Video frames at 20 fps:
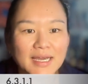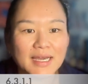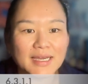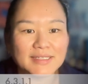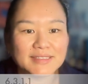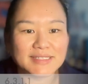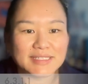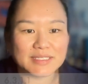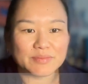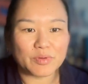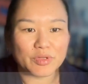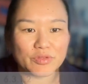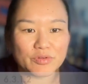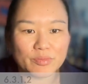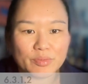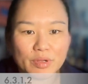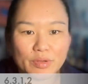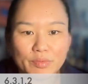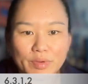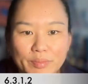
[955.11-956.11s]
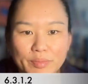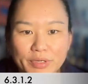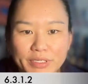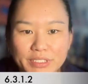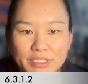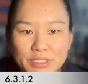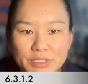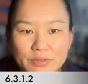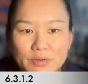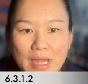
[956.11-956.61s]

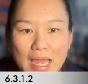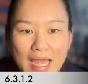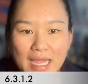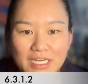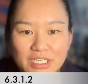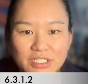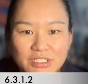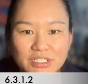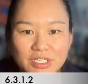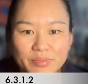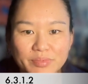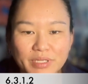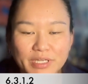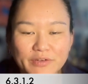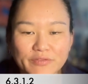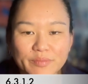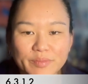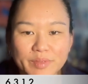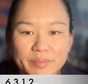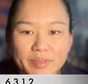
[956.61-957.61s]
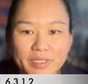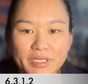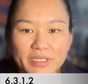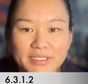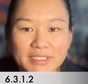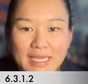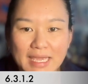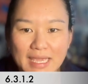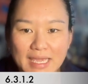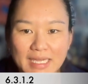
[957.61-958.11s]
6.3.1.2, actions are played from the
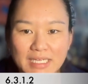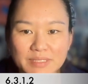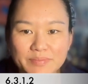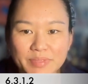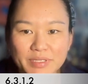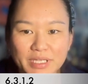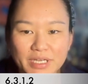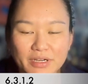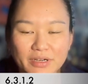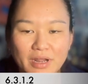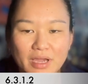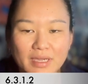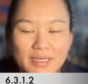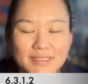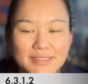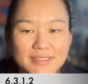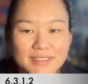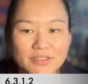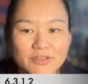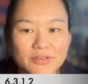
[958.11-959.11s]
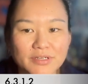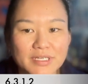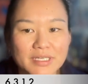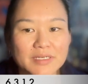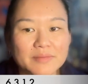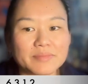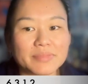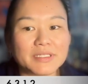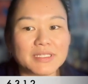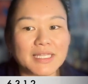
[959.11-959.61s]
player's hand, but they are not considered
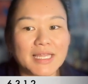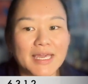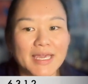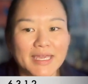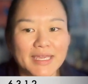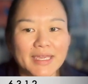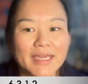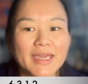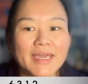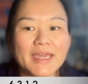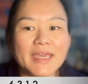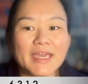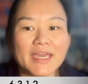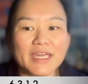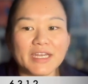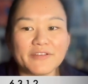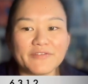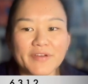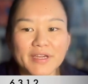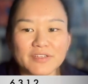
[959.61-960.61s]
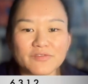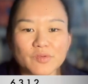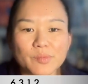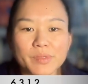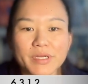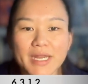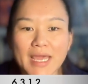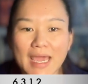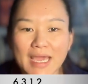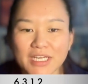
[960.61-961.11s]
in play. An effect
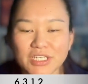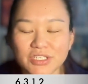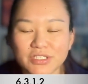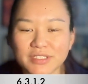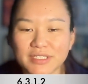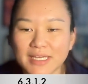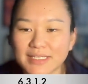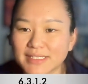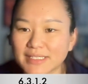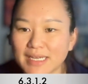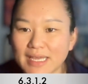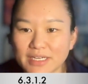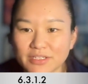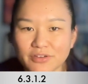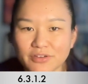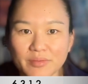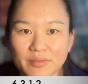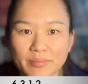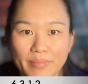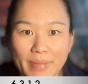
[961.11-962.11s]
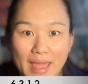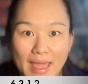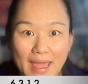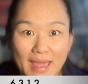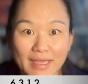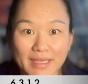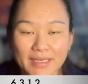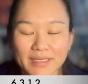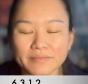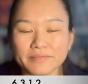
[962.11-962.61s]
from an action doesn't the
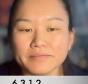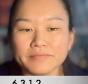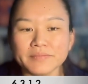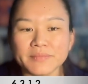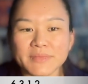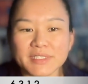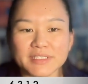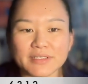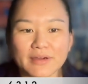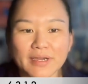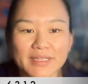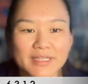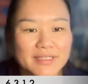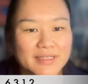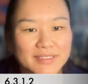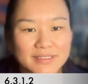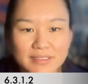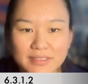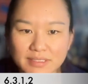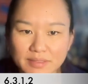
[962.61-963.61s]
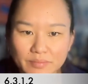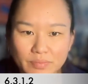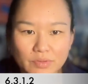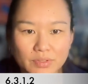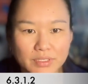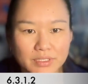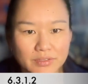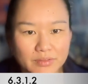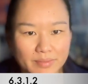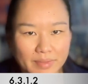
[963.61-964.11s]
bag. So I think this is
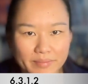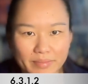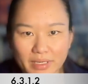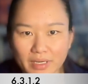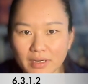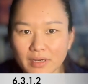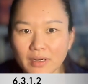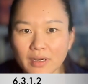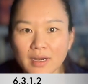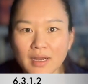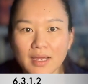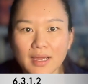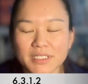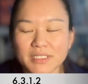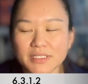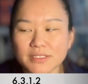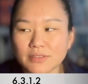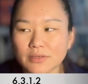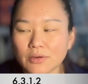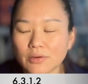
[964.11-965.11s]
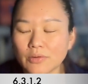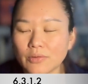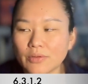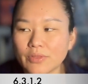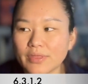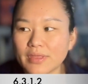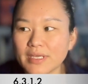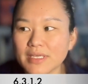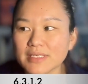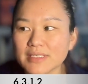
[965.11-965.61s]
important to remember. So
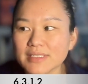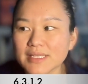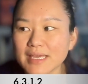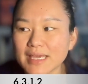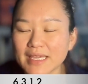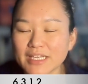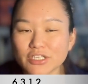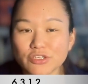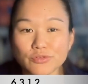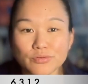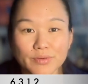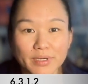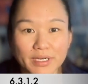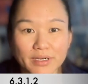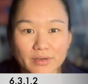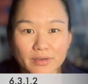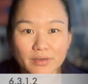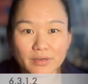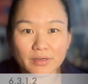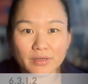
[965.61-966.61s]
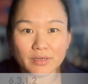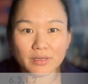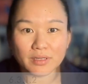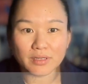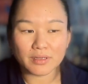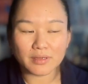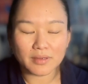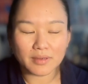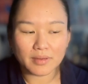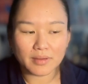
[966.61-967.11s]
things that get triggered
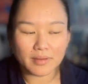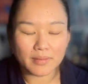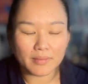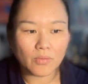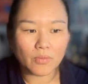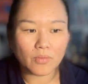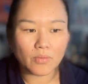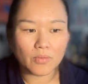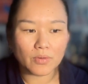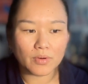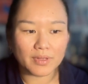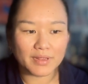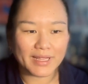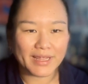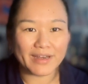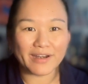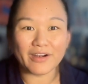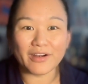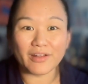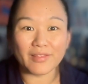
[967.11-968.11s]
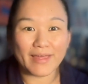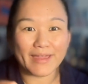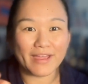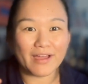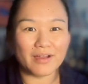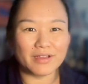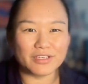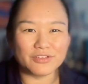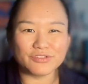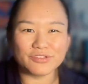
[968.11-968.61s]
or that are like
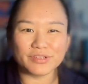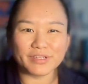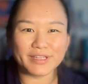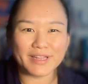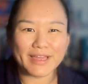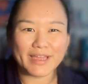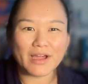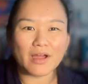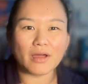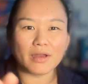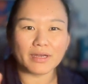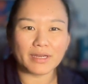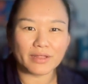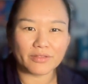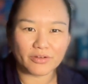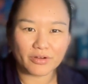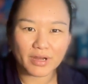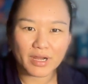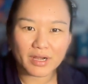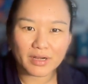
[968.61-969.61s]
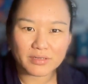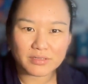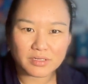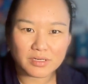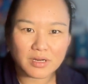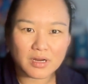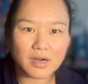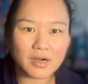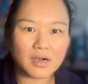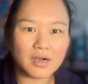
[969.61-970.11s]
usually like on other character
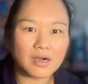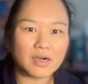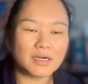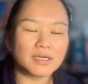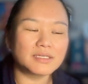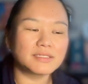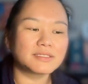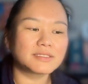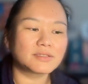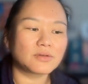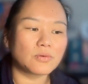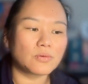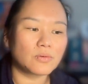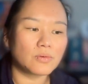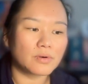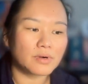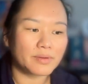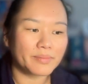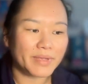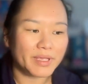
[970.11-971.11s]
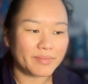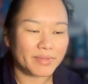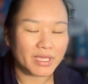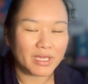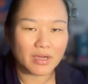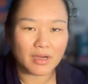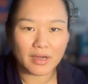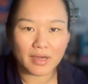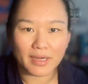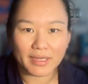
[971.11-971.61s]
cards or
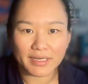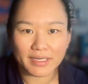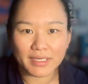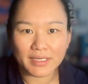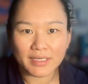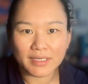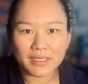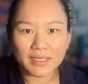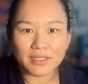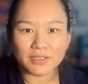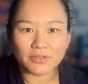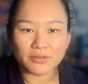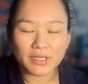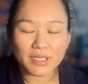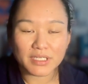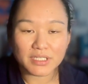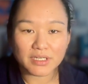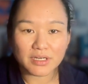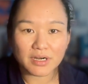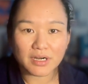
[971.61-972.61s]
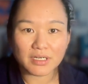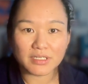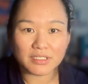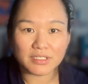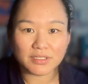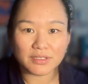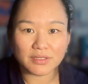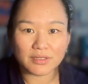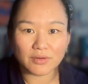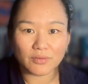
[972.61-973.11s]
maybe on location
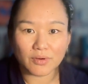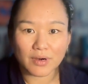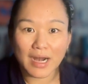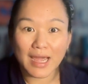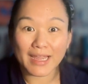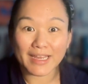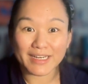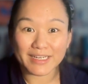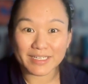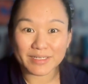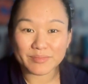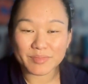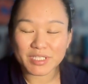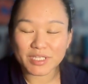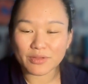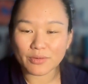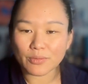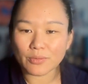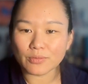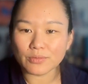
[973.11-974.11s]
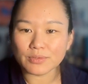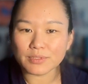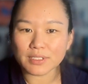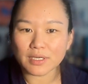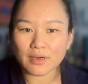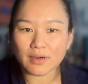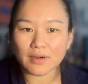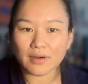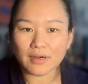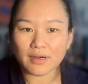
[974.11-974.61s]
cards or items, those
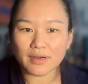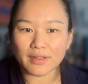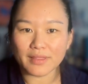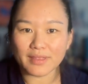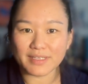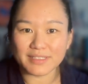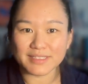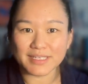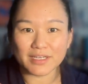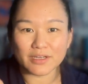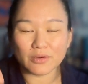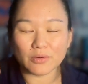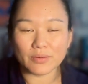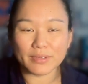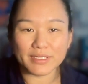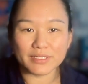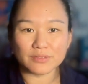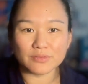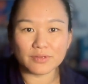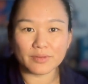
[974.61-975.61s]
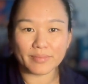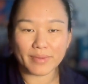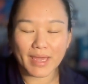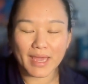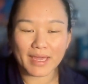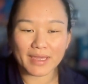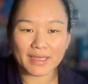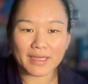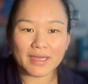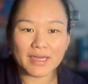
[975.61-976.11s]
are things that go into the
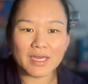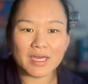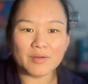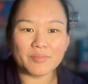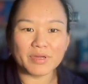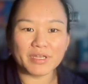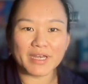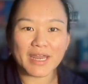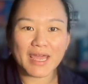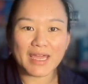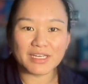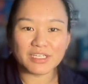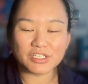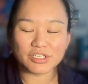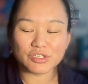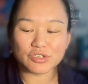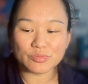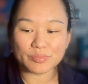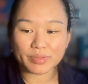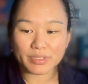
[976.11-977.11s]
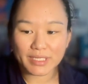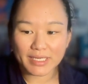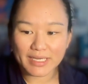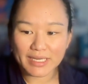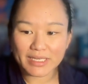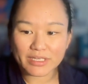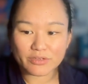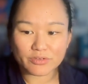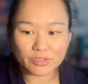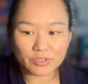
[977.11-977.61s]
bag. But in action, you
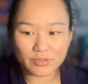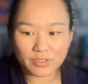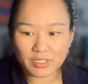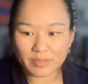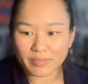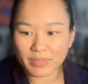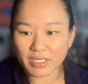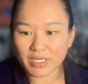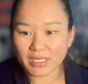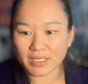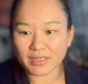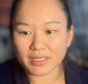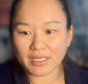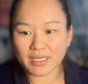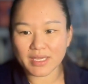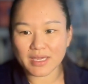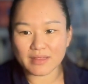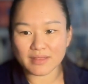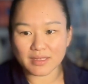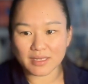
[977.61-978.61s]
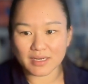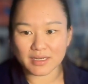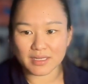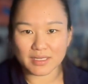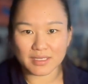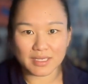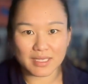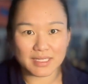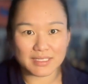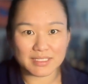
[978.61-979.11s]
play it, you do it immediately, and then
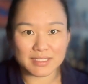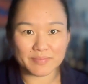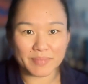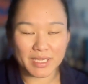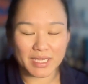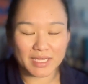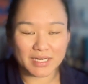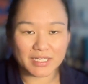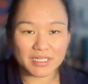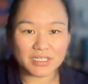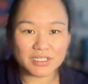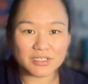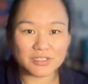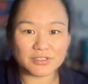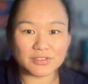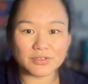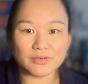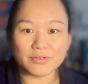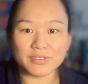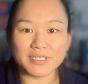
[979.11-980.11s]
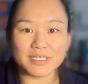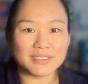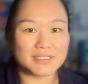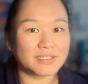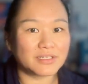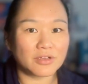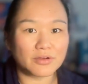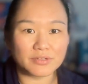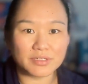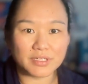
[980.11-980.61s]
it gets banished. So it doesn't
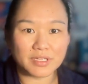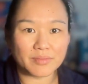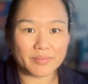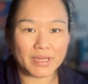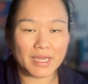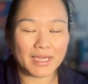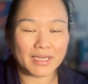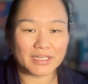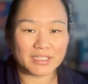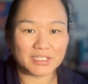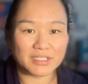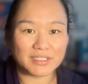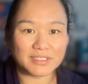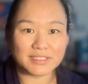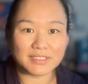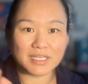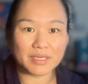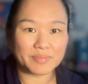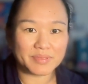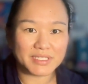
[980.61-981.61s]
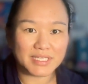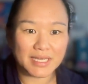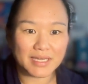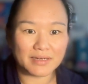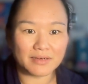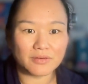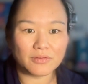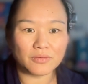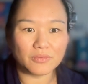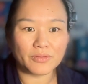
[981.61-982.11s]
go to the bag. It just skips that
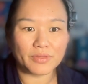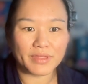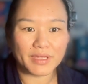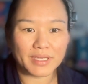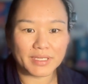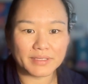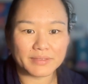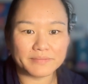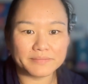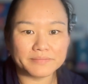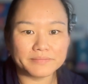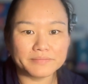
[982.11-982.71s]
whole thing.